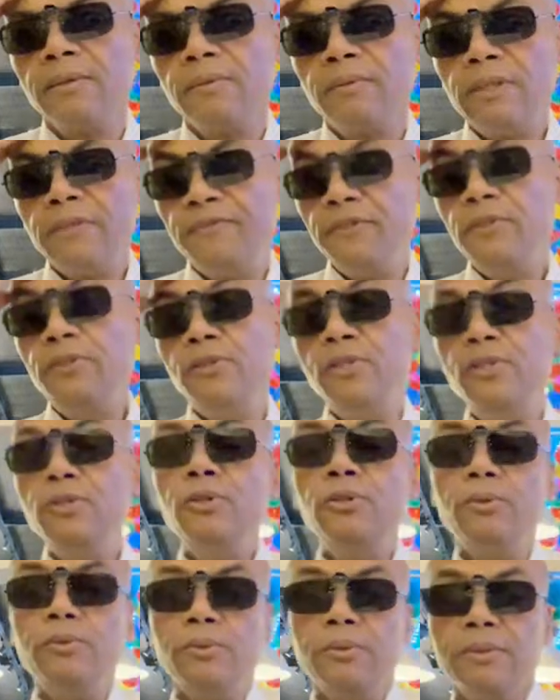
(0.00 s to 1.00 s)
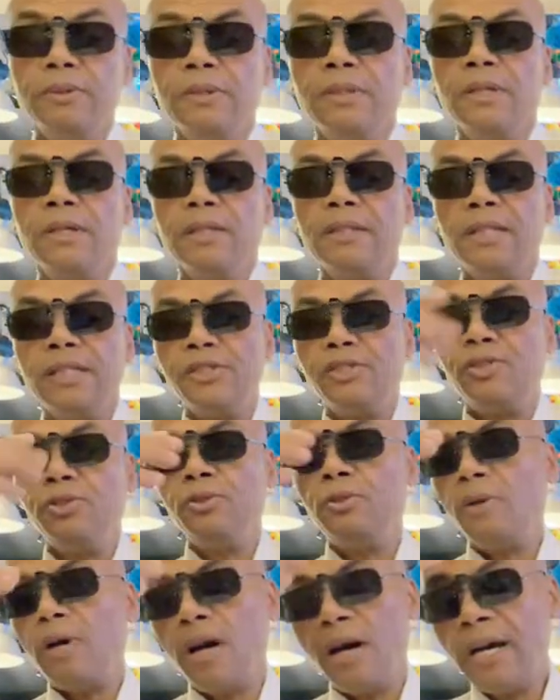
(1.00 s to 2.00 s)
What if you knew that
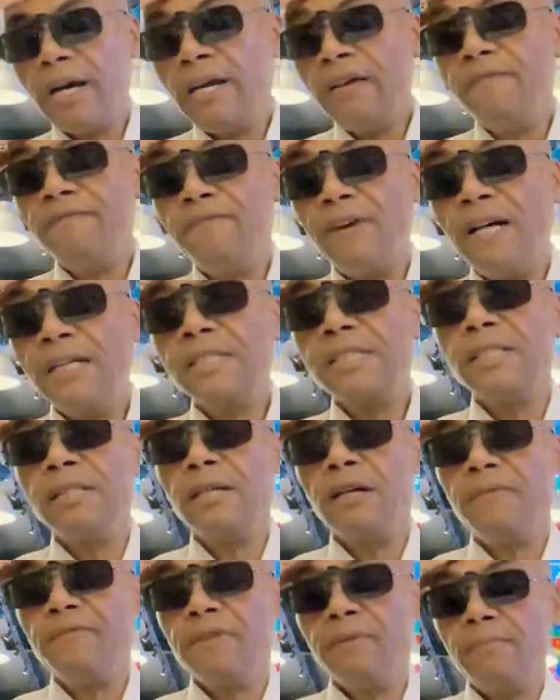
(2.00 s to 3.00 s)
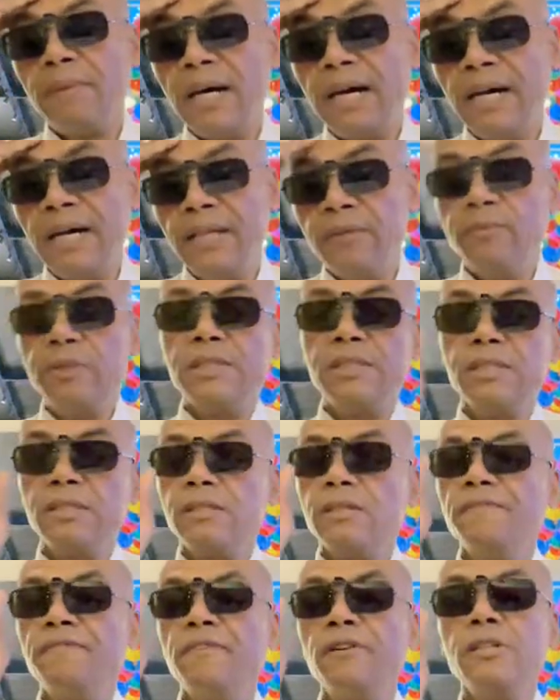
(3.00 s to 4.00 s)
you are a function of the mind, which is
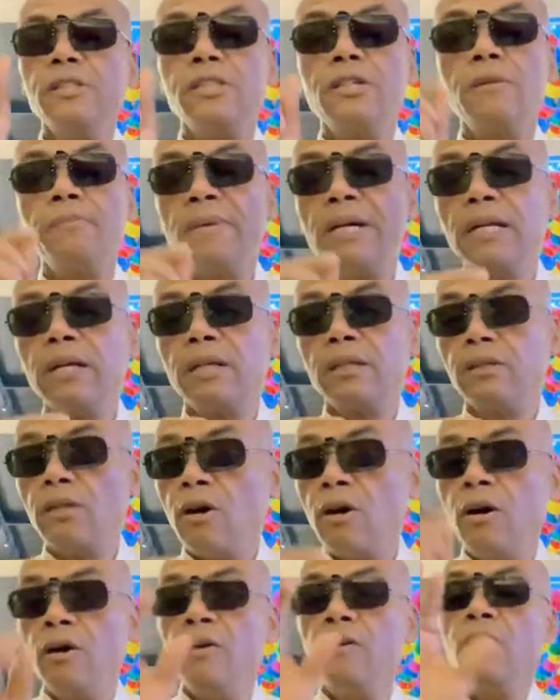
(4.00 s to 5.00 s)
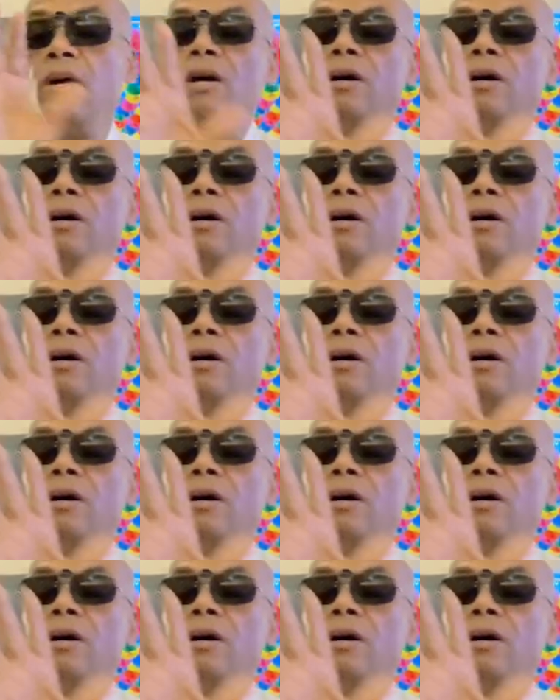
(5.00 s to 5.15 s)
the first Hermetic law